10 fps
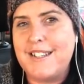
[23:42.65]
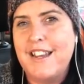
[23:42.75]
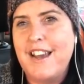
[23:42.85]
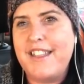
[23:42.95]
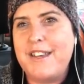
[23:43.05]

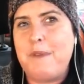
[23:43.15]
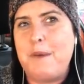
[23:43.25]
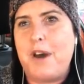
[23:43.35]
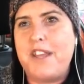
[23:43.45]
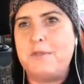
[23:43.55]
I think my
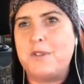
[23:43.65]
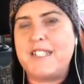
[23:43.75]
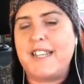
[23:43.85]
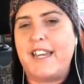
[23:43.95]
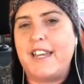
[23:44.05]
body was
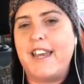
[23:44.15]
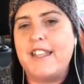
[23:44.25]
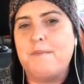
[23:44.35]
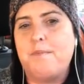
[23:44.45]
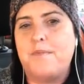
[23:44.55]
like in
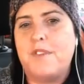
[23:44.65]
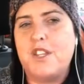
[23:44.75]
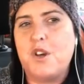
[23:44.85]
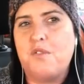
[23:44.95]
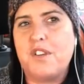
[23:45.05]

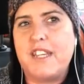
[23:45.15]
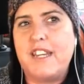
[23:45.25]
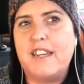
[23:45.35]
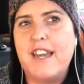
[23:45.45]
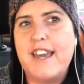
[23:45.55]
a,
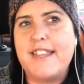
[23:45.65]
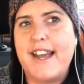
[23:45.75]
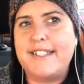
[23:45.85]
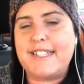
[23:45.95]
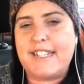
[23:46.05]
really in that
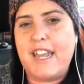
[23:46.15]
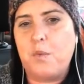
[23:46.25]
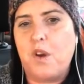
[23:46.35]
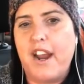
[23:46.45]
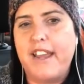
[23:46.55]
state
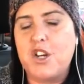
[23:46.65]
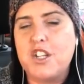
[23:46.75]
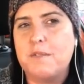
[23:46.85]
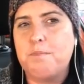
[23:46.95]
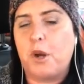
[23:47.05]
where I
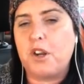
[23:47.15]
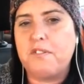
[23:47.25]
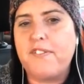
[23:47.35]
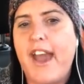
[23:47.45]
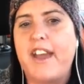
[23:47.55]
couldn't burn
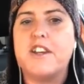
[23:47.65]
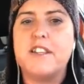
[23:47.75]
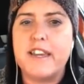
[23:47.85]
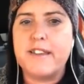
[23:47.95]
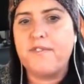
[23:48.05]
fat, I couldn't
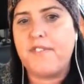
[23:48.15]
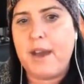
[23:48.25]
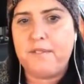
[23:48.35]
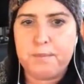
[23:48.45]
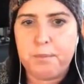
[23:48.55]
get fat
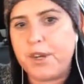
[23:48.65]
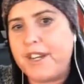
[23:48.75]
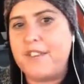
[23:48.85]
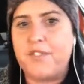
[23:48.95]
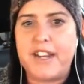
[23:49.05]

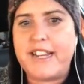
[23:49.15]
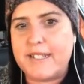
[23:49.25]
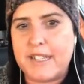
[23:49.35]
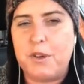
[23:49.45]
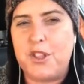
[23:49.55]
burning very
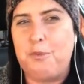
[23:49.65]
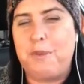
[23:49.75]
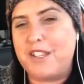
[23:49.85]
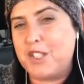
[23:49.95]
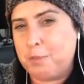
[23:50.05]
easily without
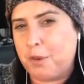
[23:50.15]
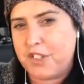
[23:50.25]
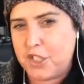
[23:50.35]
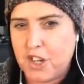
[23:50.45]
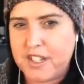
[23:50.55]
being super
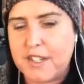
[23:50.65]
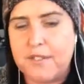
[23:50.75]
restrictive.